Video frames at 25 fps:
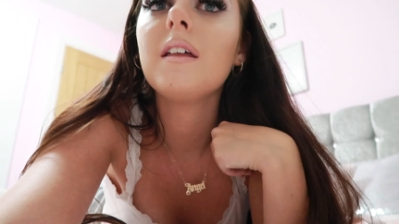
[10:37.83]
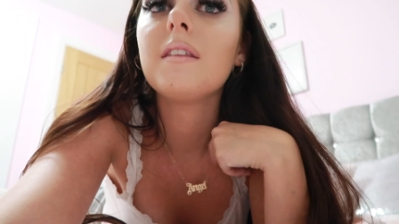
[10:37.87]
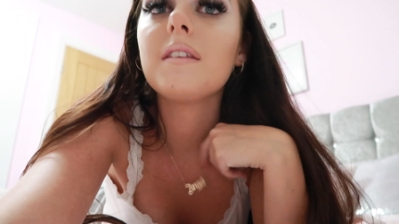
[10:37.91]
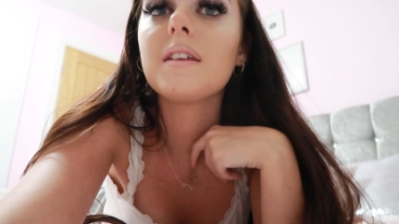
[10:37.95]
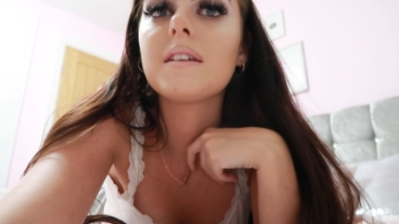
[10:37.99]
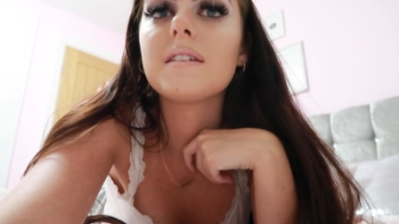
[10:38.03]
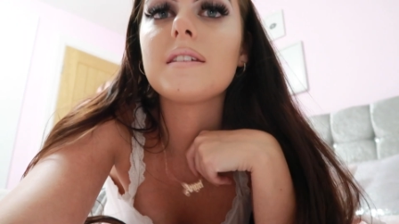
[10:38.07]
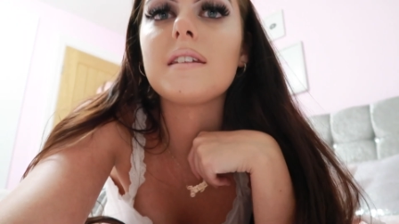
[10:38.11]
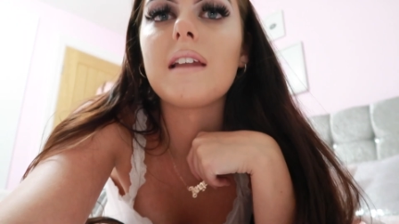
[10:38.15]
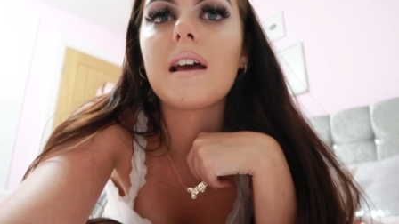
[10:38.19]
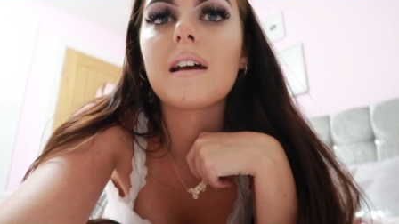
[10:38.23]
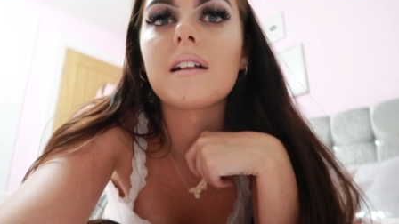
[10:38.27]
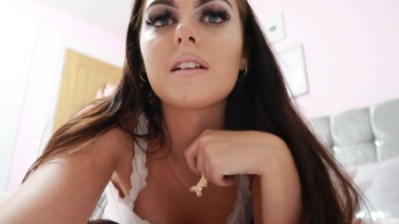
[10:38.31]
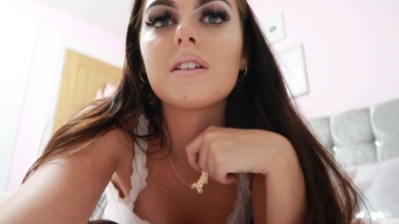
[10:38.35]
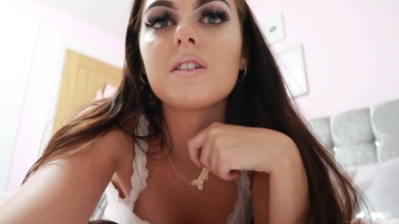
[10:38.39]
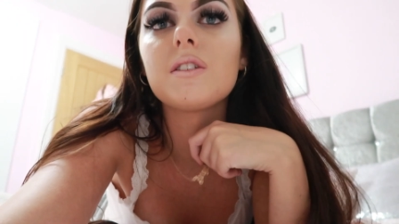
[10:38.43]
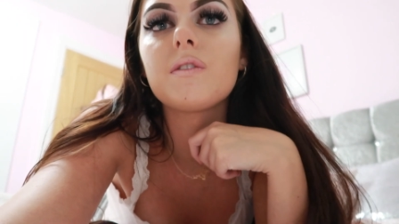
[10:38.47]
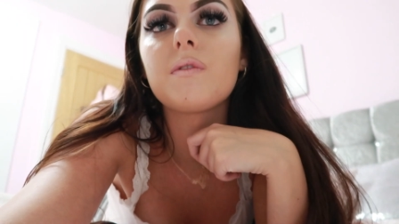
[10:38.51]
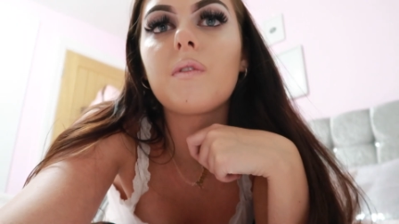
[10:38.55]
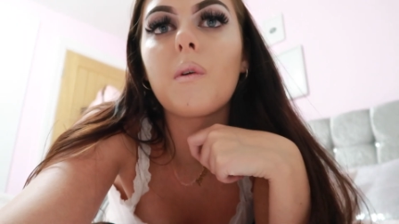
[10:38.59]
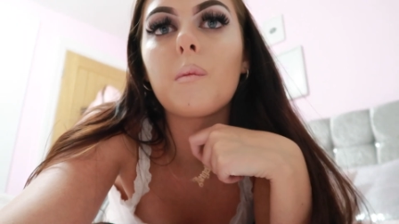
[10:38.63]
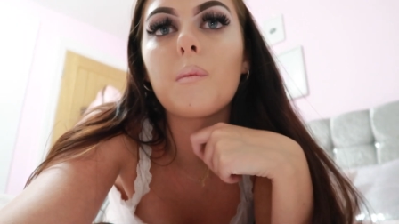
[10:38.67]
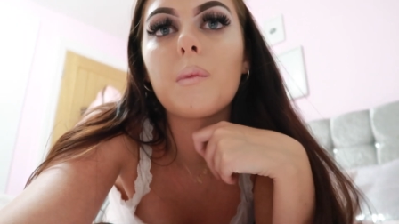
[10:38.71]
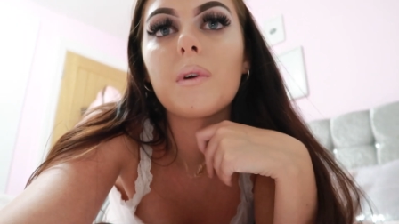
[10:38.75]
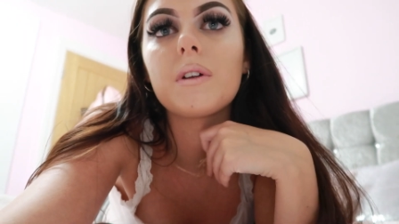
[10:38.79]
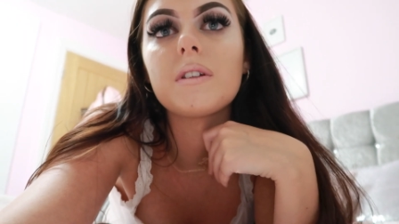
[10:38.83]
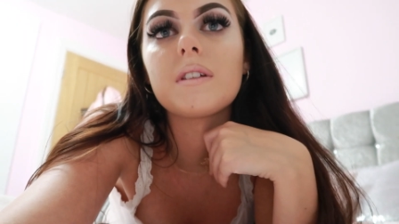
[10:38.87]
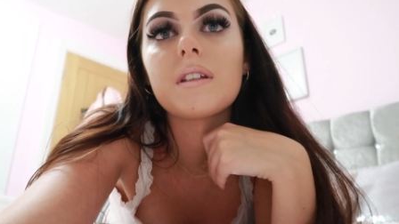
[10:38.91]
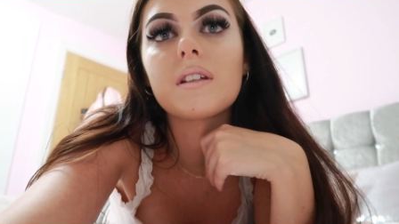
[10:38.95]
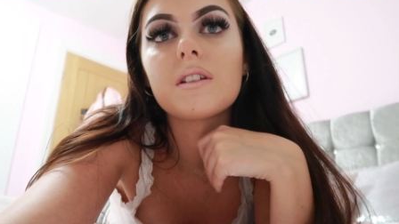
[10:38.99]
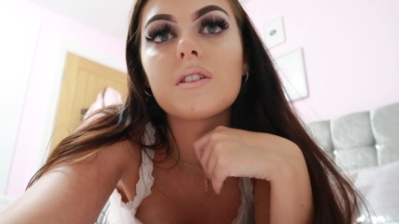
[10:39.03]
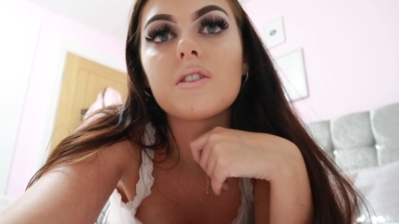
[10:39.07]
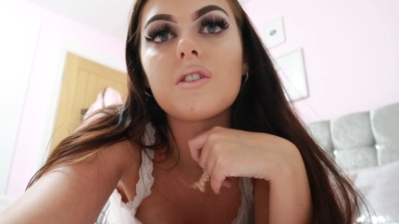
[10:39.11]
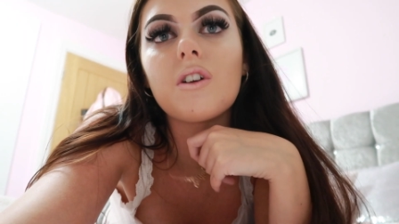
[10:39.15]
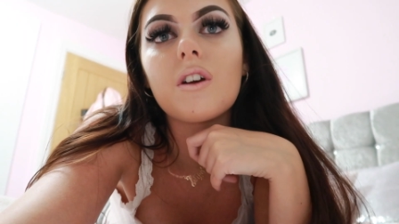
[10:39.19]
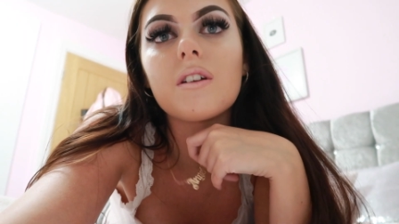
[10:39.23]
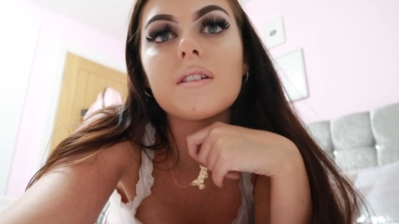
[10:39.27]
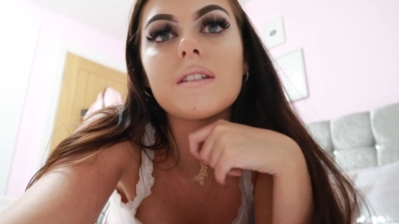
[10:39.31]
This necklace from Princess
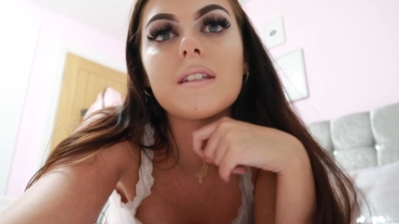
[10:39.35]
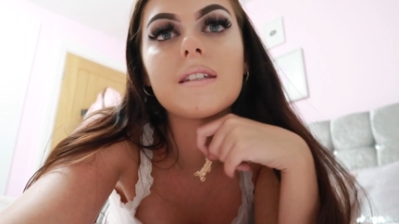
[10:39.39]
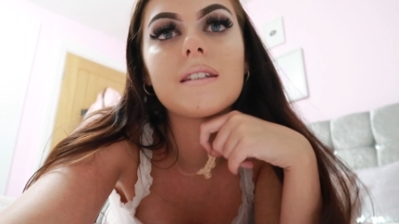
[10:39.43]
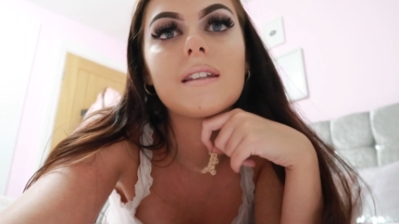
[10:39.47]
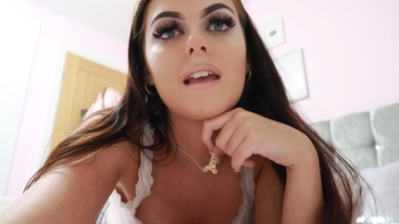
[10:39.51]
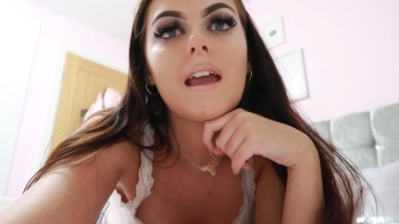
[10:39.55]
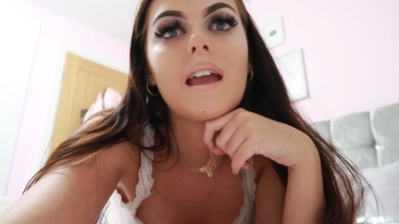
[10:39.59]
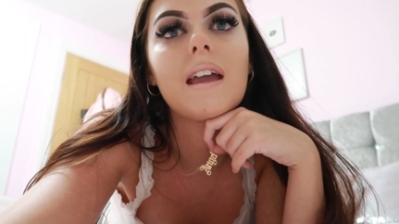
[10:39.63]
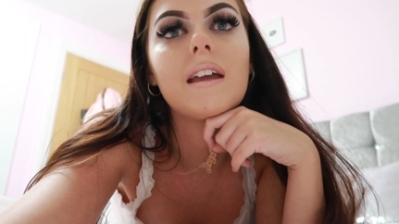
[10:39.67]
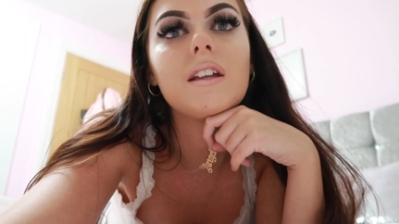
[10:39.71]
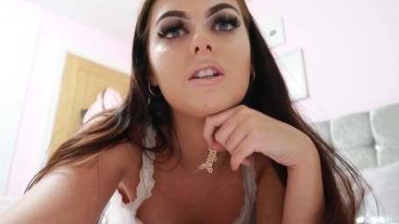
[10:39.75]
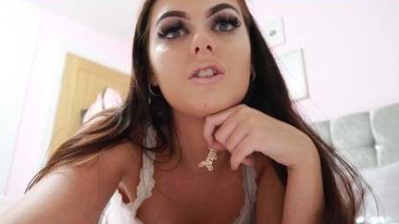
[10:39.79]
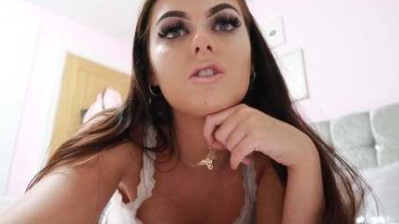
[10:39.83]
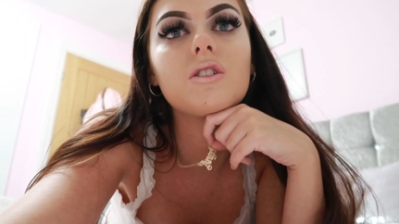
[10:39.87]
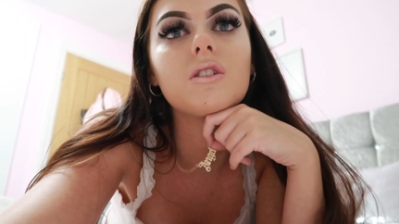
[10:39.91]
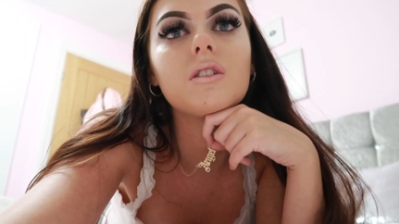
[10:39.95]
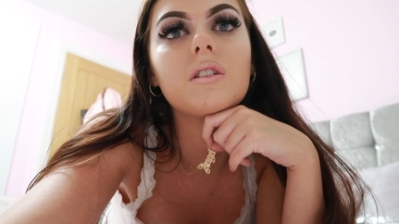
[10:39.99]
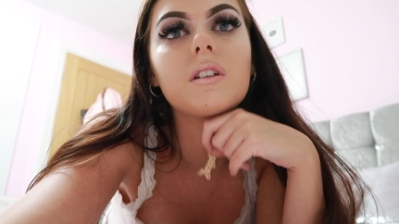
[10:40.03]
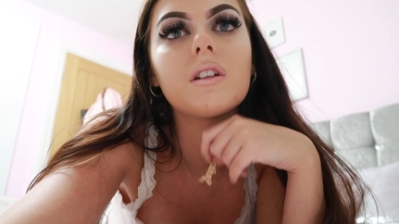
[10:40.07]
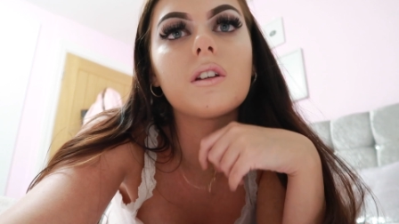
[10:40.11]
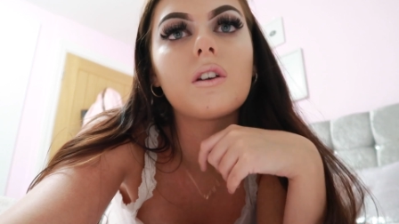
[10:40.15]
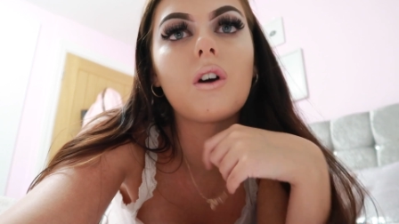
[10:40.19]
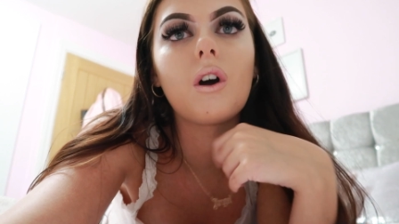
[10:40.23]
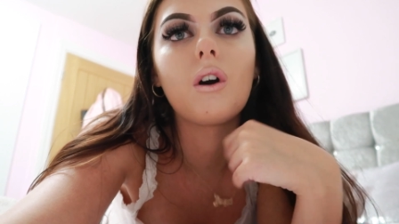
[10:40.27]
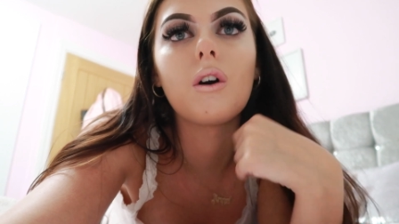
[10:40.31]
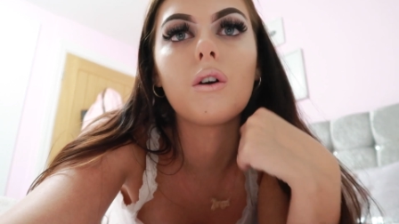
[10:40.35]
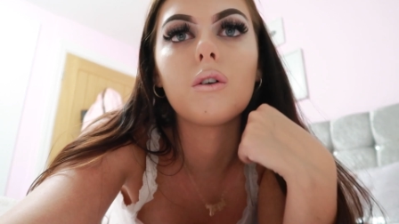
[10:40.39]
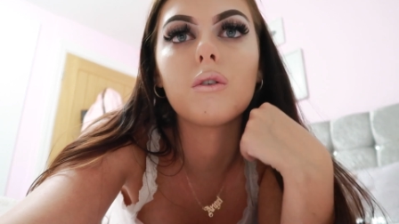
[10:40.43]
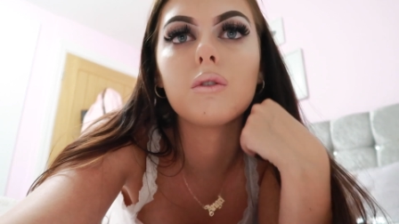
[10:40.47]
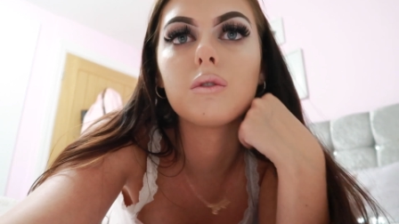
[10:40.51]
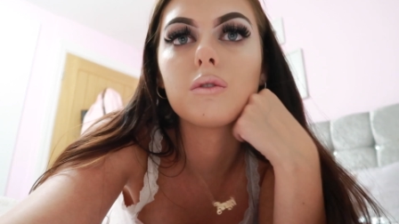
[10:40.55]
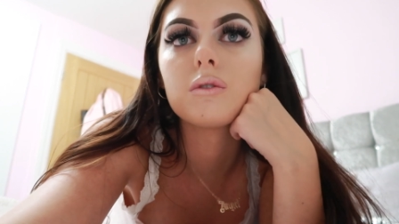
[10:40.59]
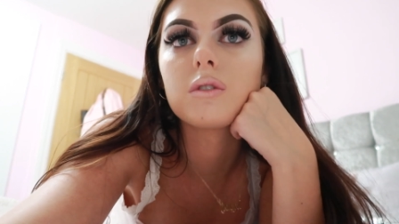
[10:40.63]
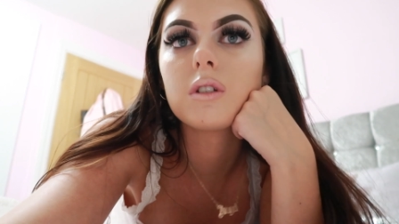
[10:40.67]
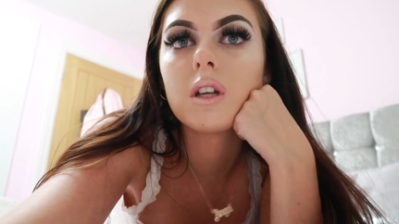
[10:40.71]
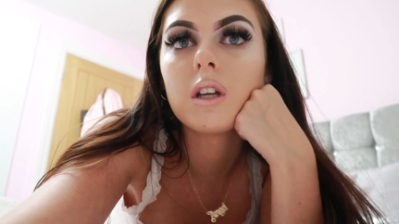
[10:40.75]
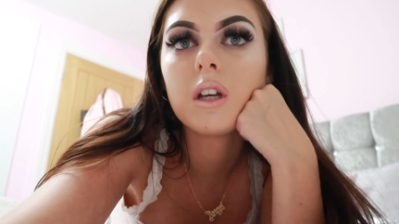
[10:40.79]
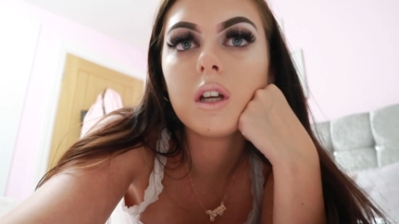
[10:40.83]
Couture, it says angel in
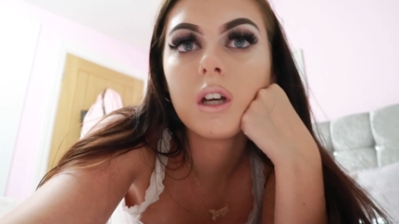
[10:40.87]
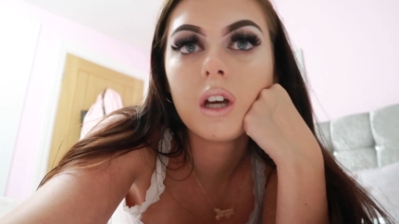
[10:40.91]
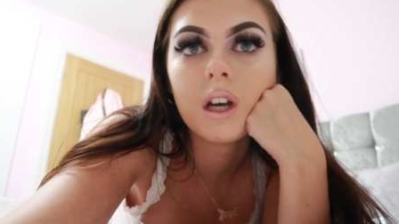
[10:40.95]
gold.